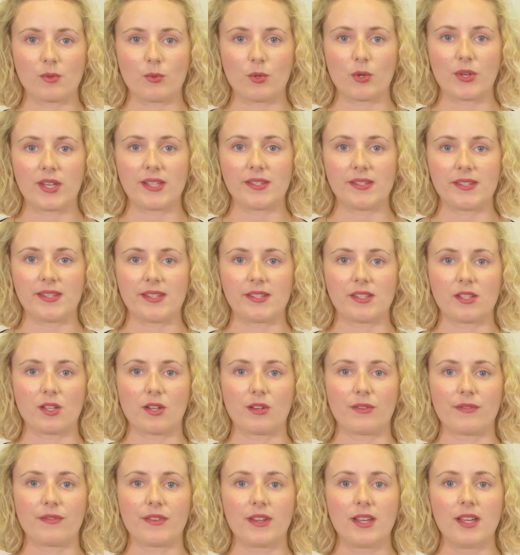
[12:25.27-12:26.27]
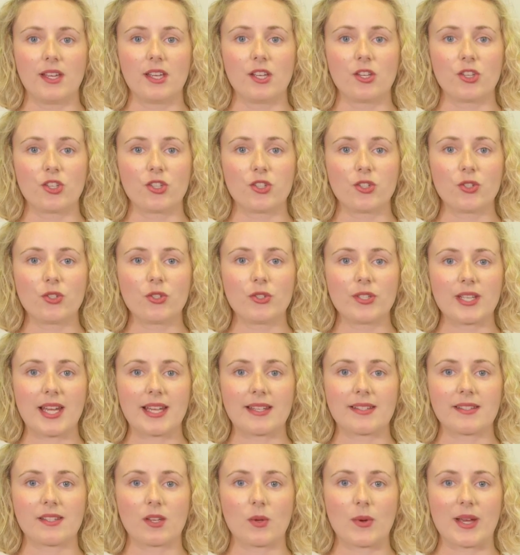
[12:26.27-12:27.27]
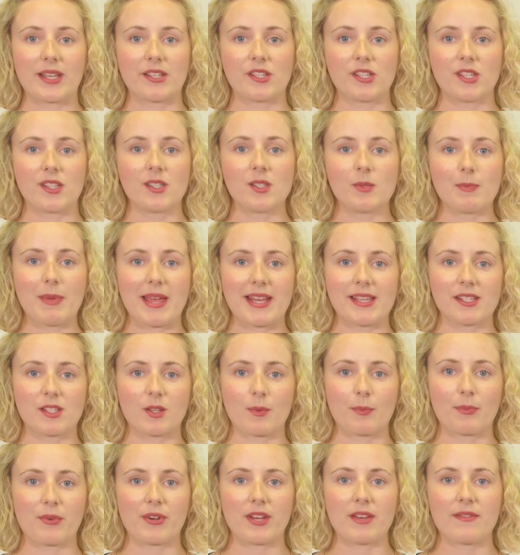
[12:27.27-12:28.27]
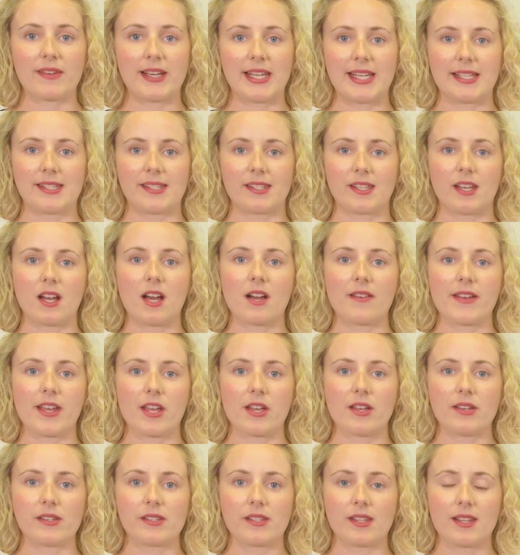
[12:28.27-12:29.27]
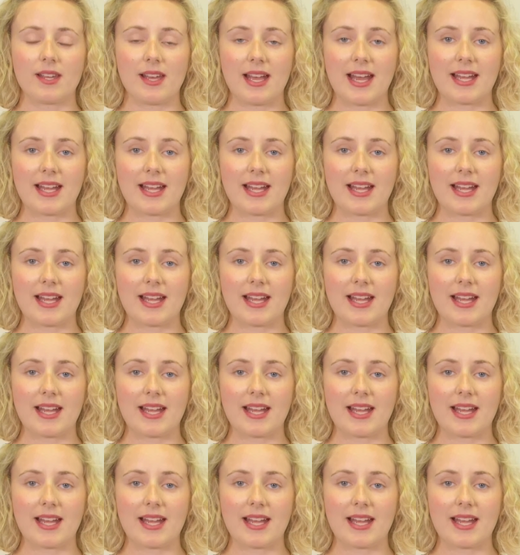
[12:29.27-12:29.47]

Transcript: will consist of short answer questions based on pre-release scenarios